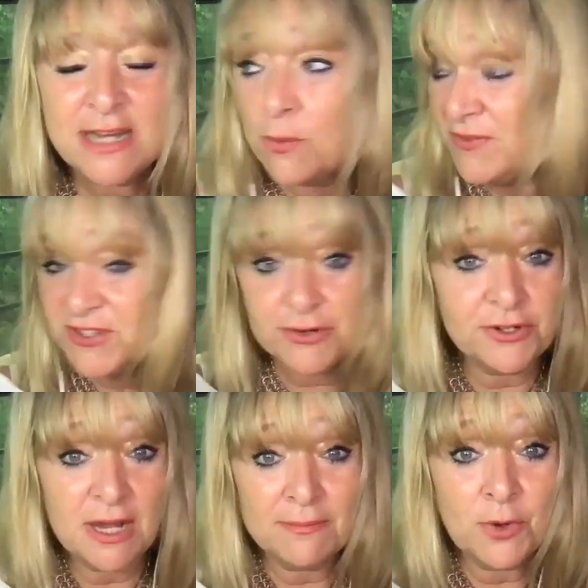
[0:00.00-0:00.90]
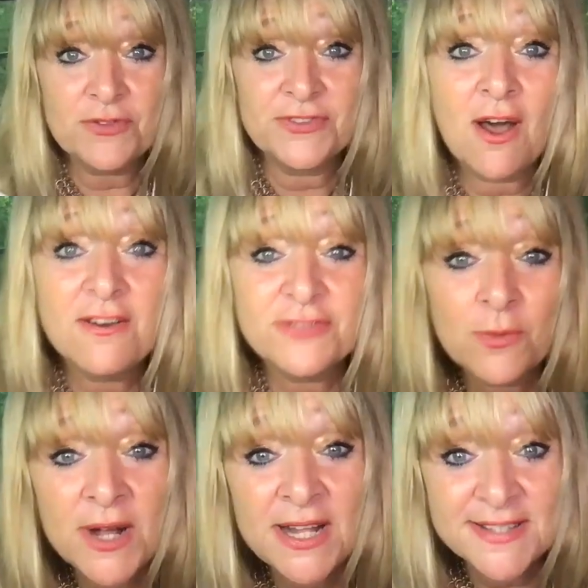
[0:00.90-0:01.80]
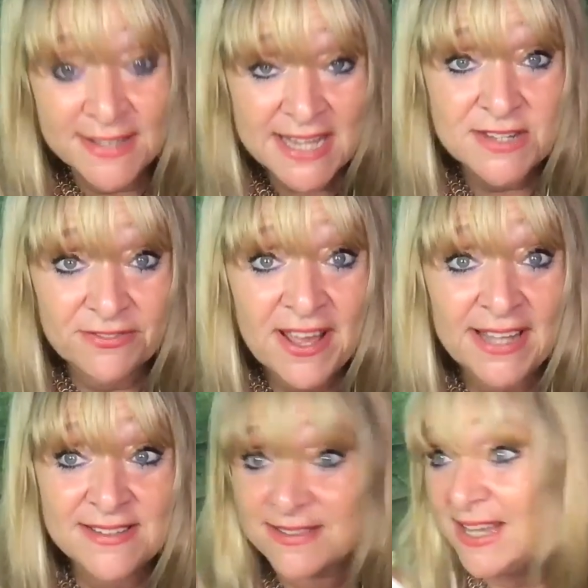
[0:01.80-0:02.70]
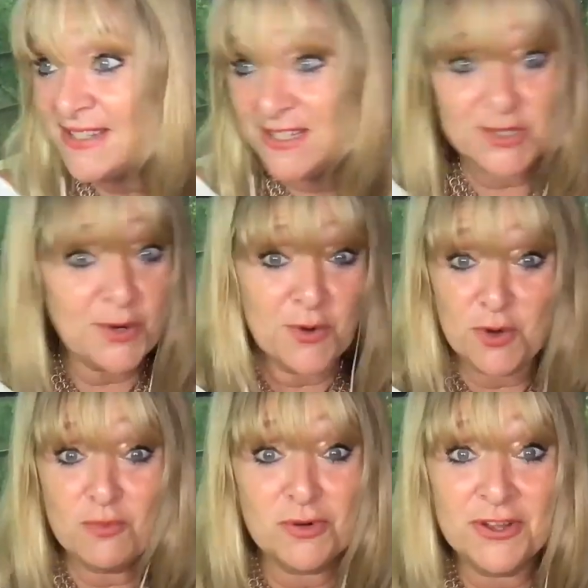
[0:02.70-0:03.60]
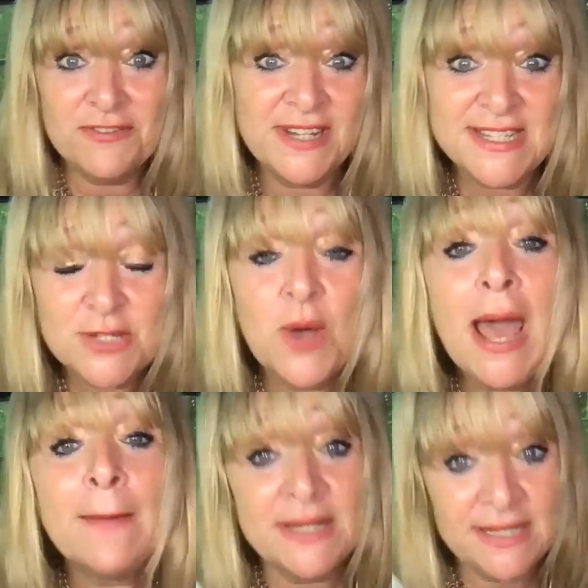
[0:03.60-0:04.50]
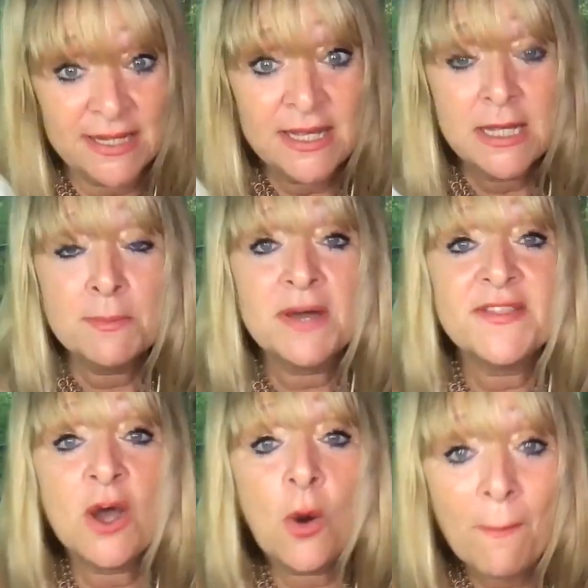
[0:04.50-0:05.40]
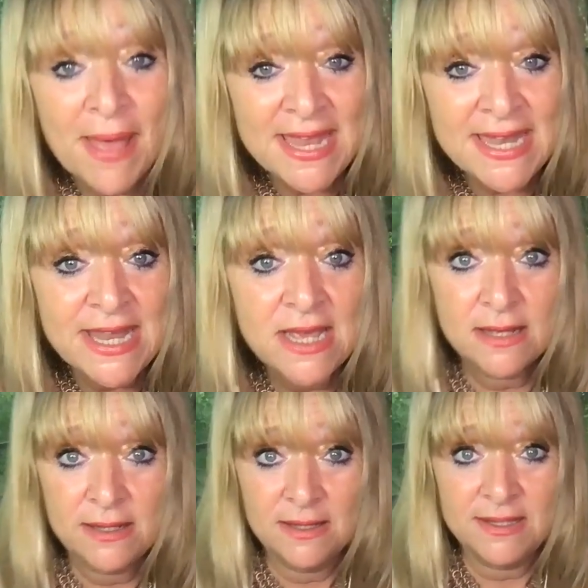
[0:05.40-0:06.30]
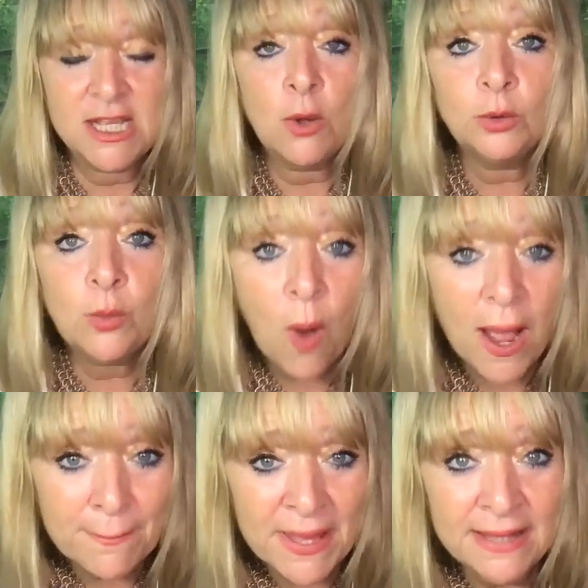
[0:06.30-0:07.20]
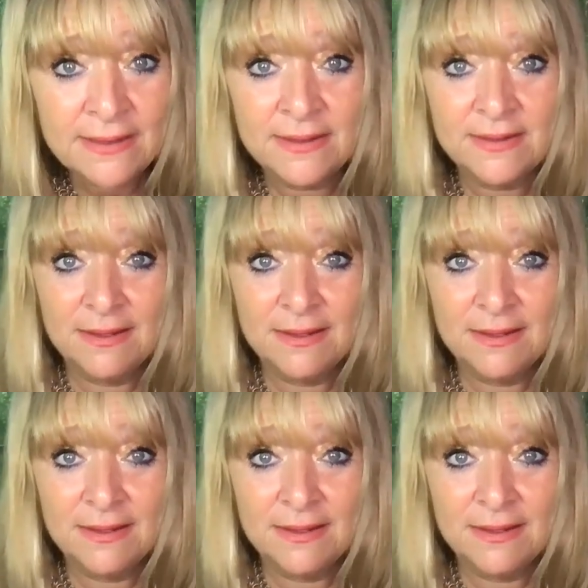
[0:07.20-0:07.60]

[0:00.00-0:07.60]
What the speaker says: We've screwed up more than half the world, and that's a fact, and that's historical proof, and it's still happening by the old white men